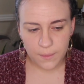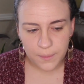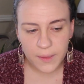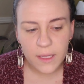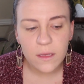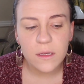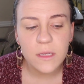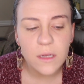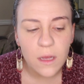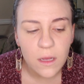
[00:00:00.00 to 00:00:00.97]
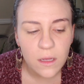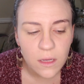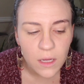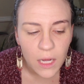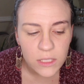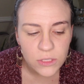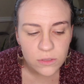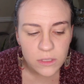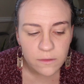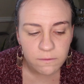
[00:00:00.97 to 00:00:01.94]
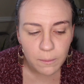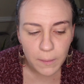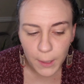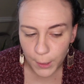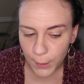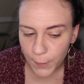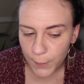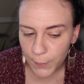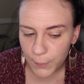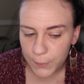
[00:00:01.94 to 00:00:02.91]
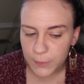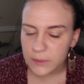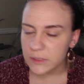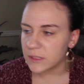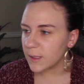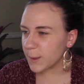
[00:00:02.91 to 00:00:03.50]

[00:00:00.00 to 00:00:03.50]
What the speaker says: be a good contour for my nose.